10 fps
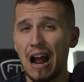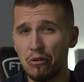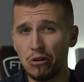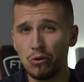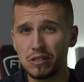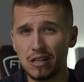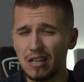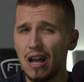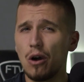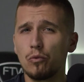our noses
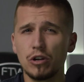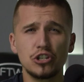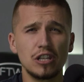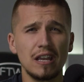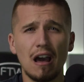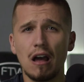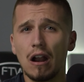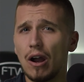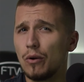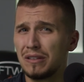how rich they are,
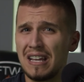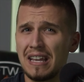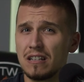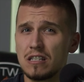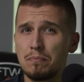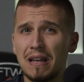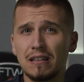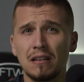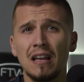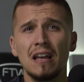how they can spend